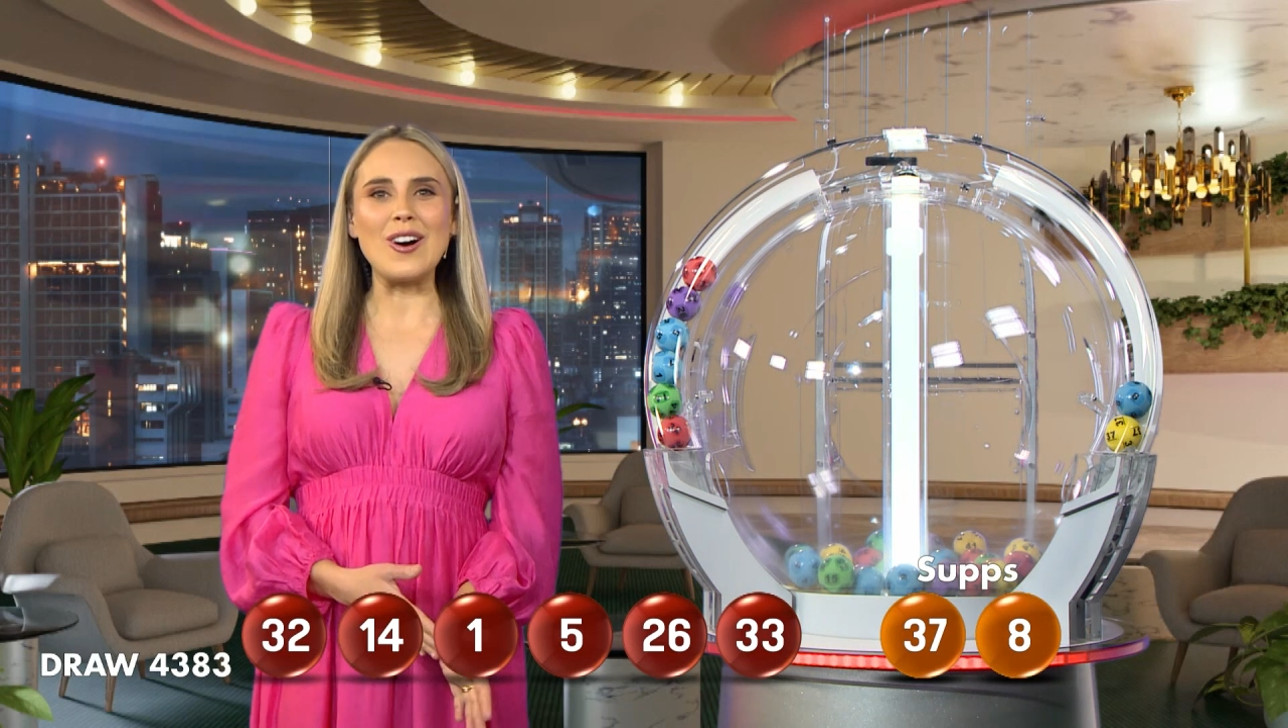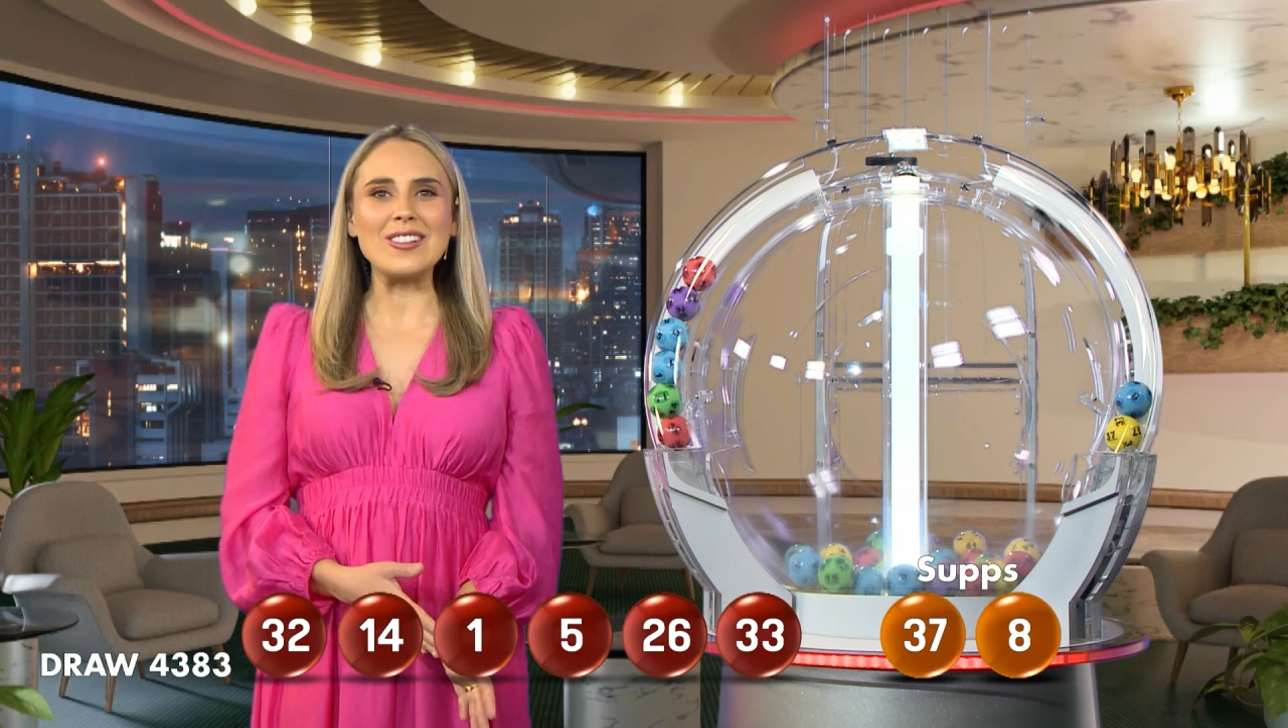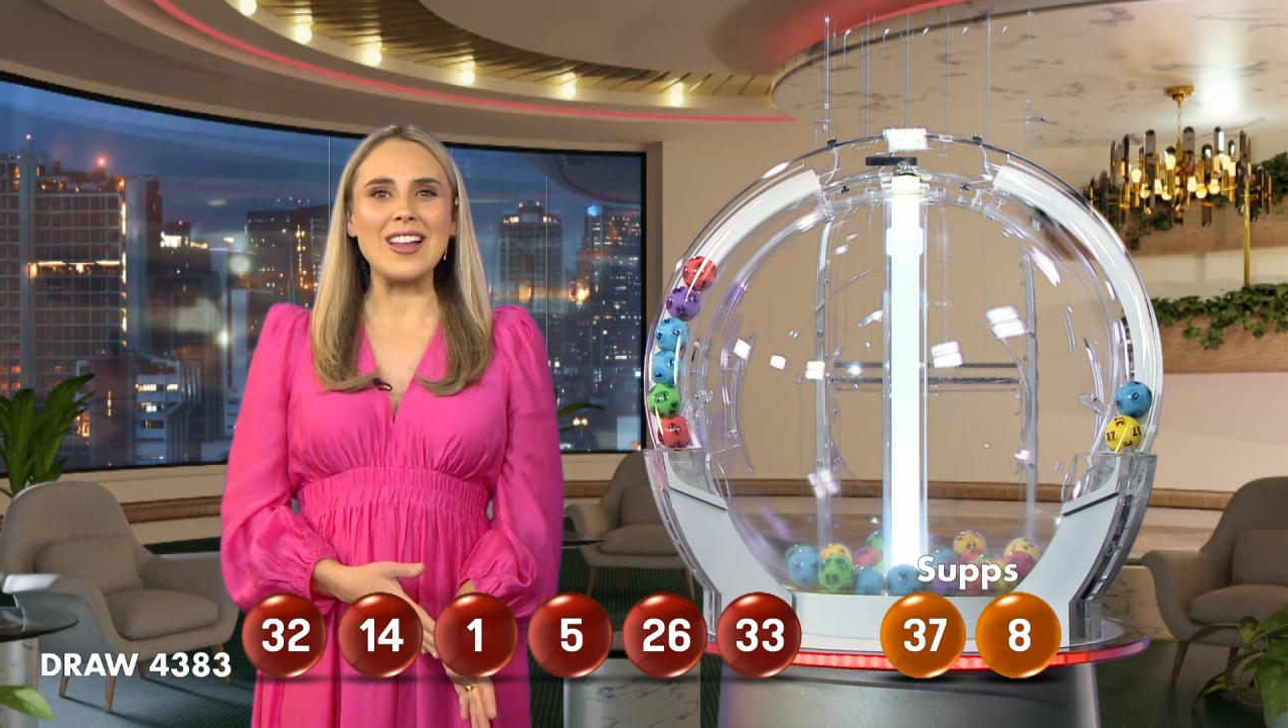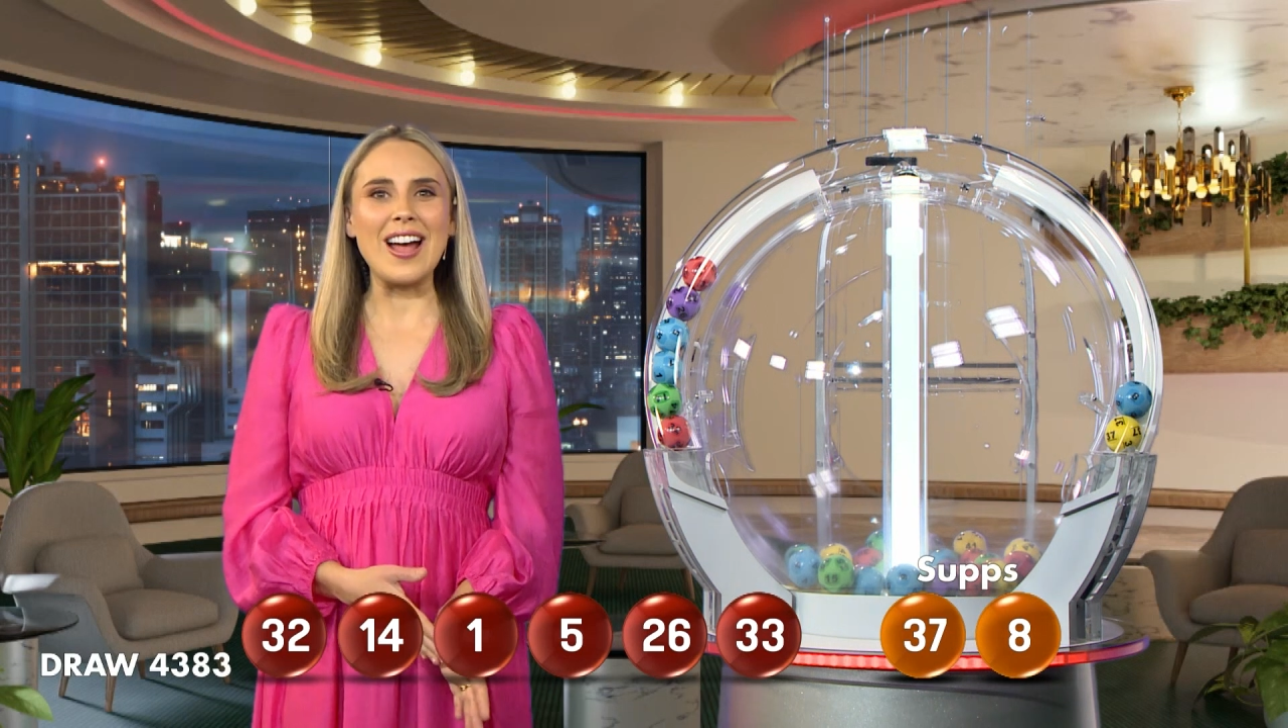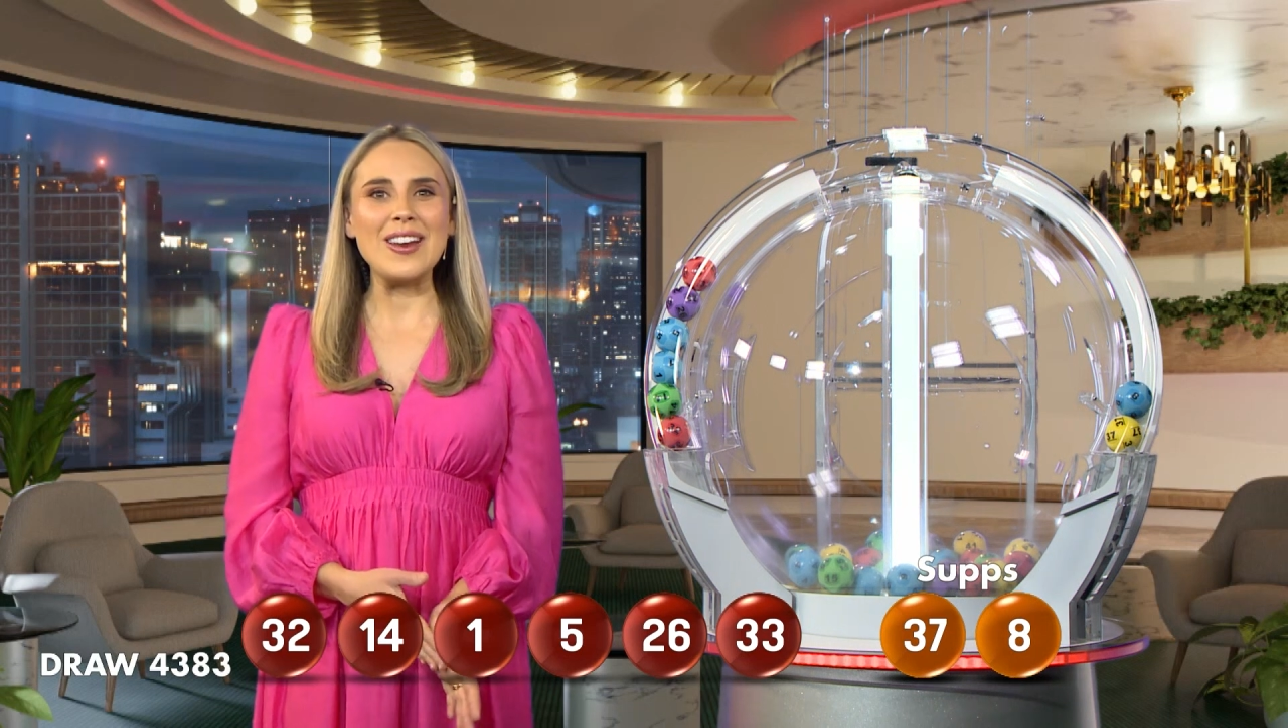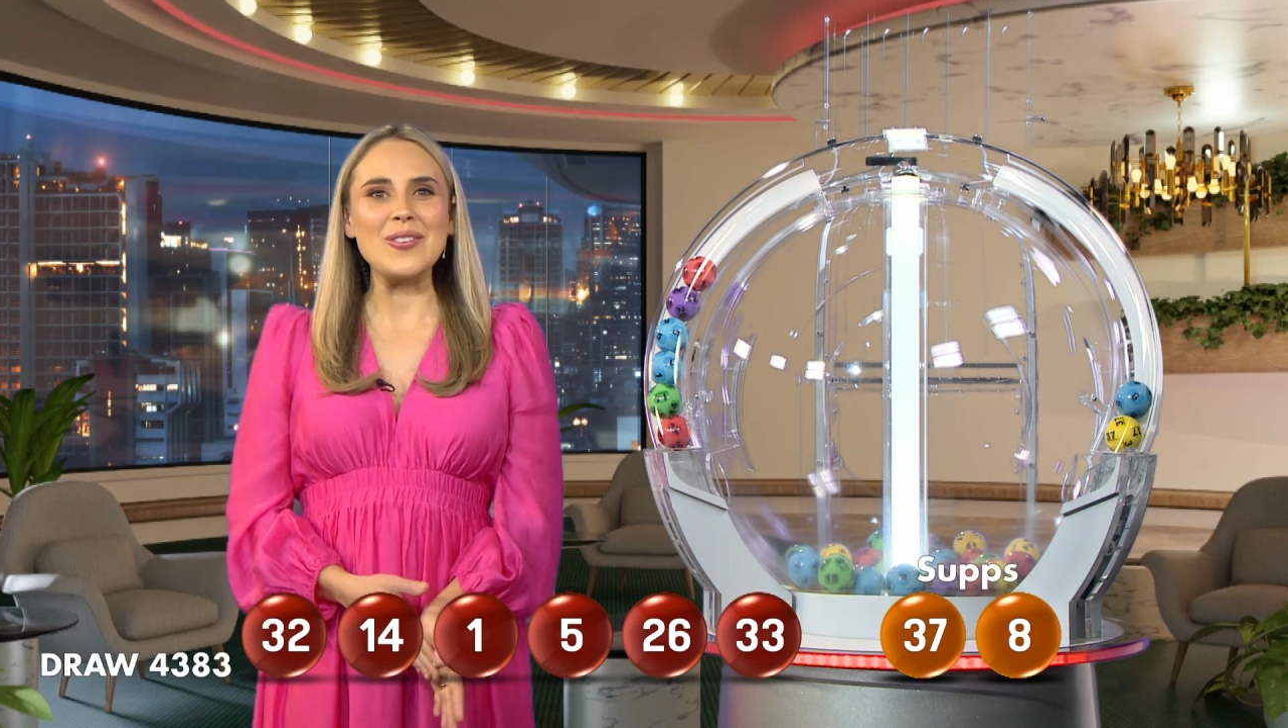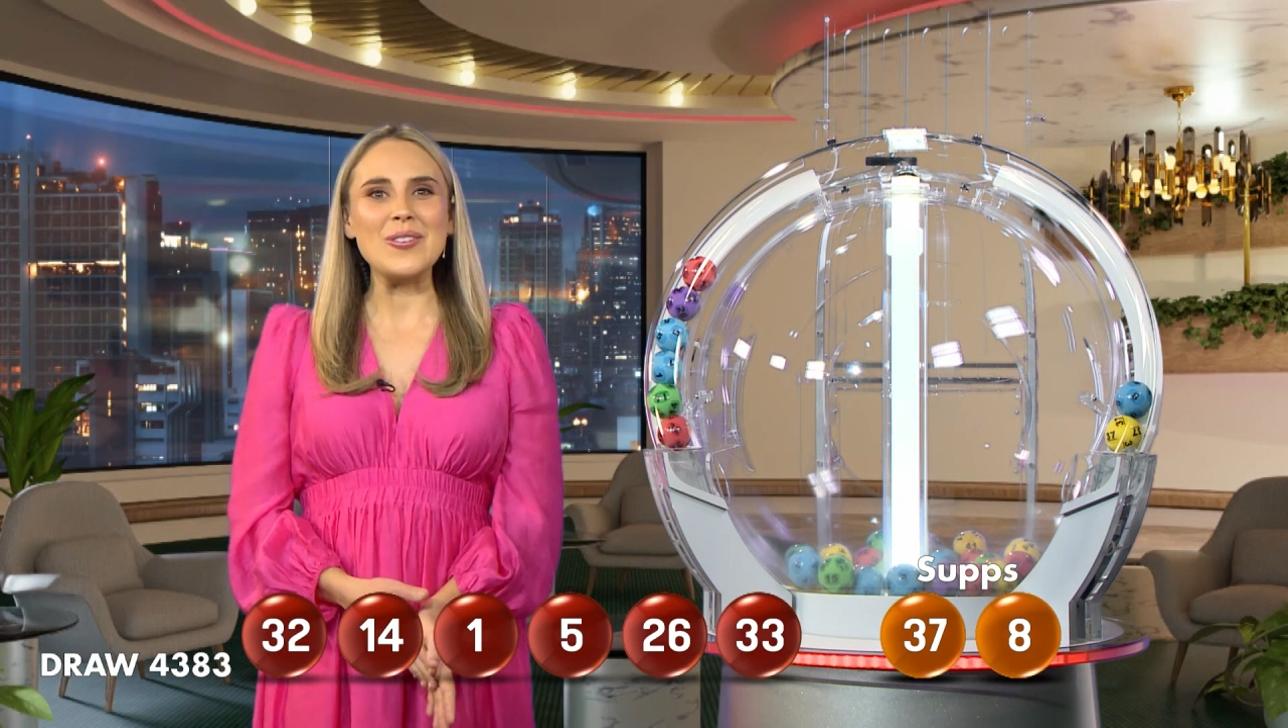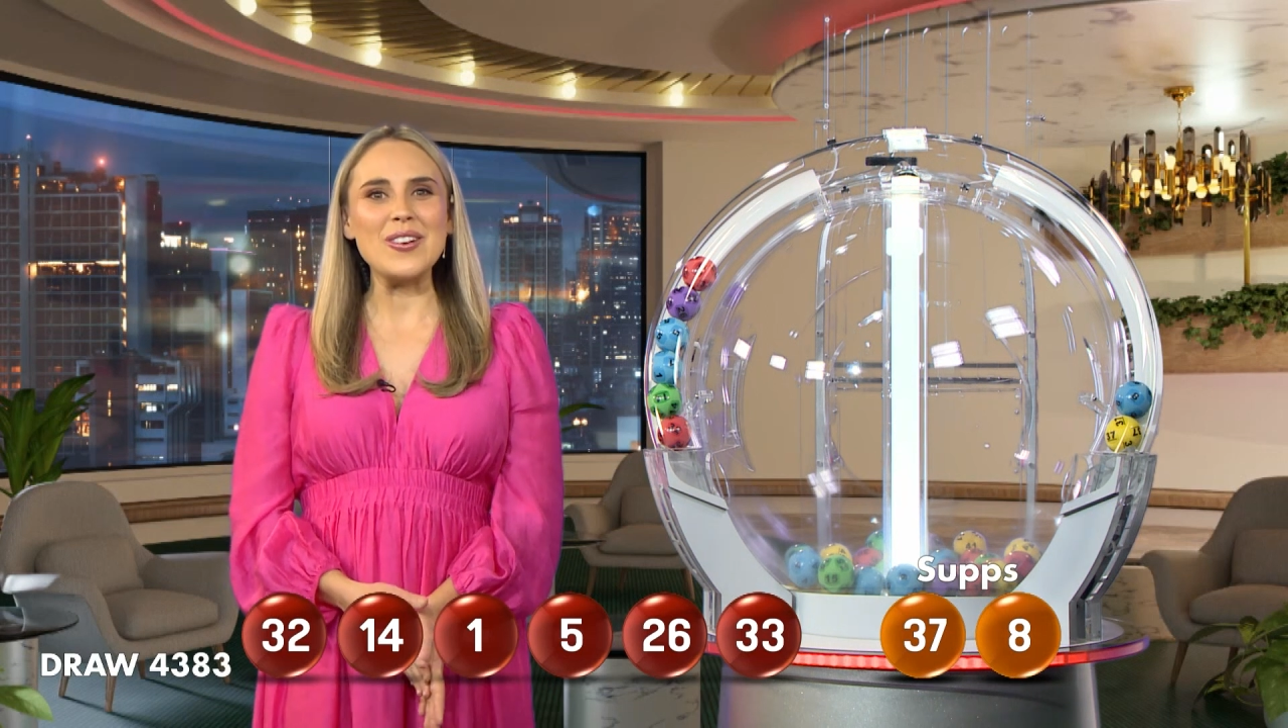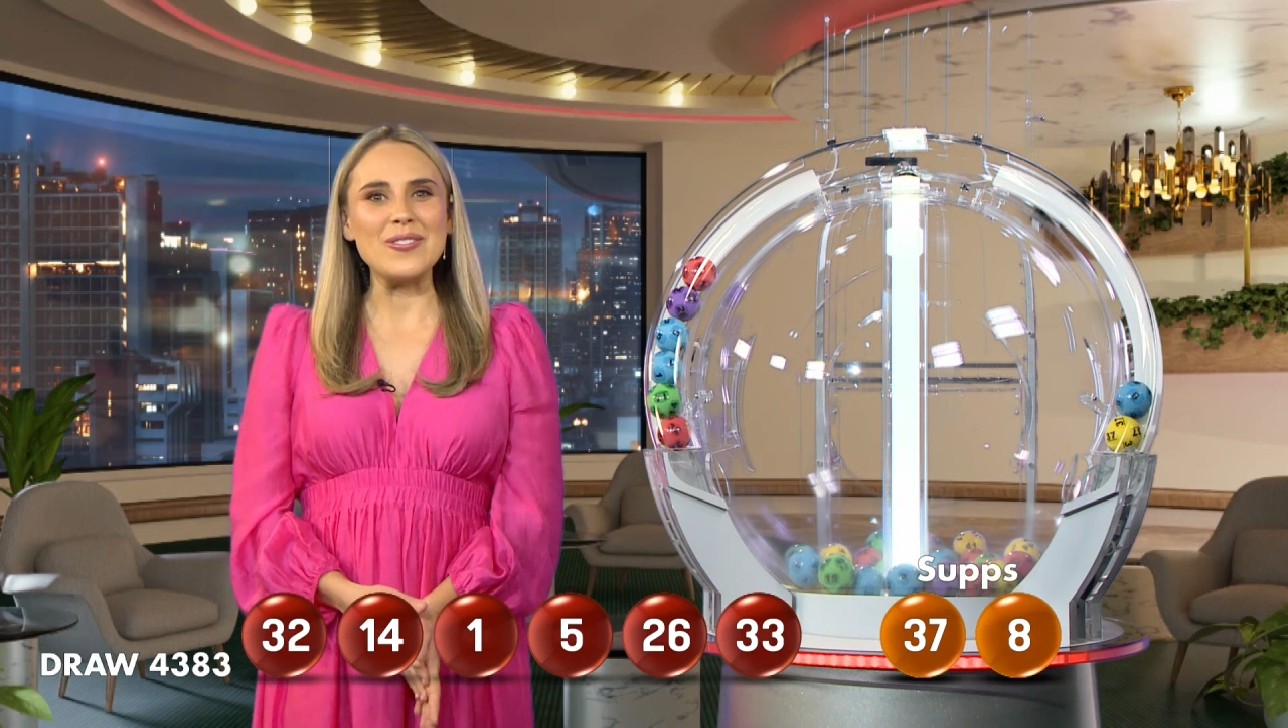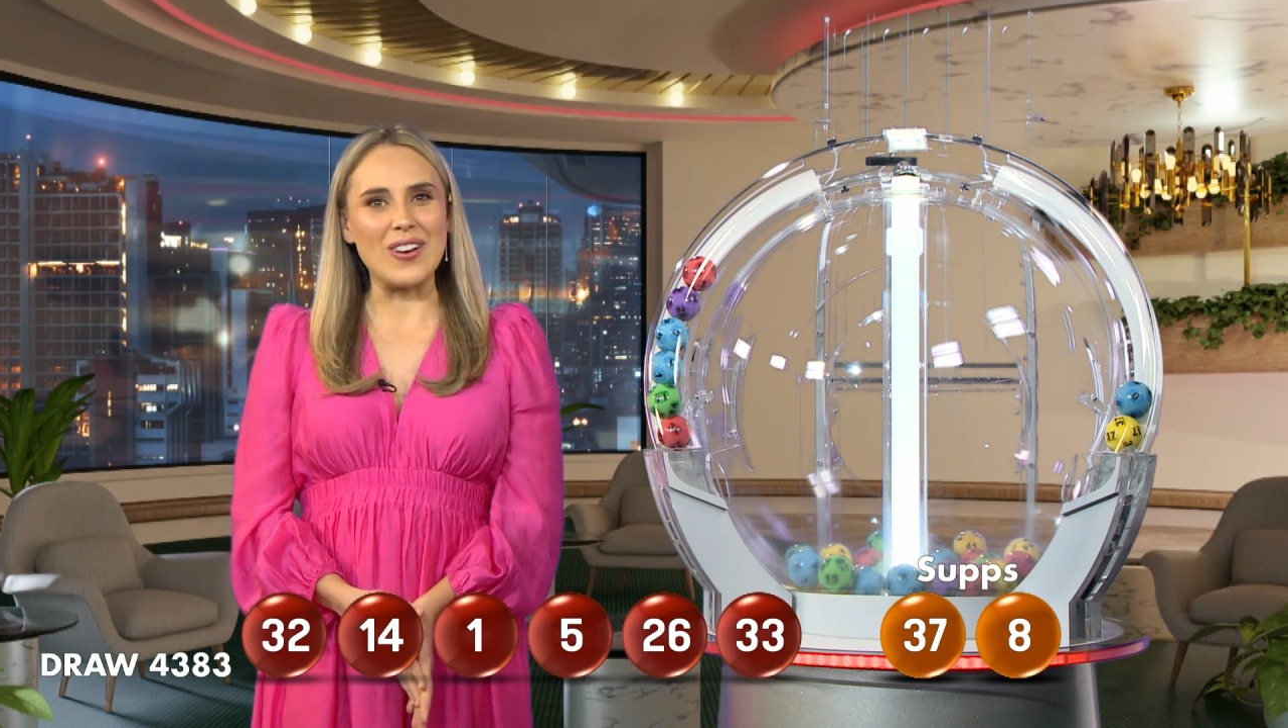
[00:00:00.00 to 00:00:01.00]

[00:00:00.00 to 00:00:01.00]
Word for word: online or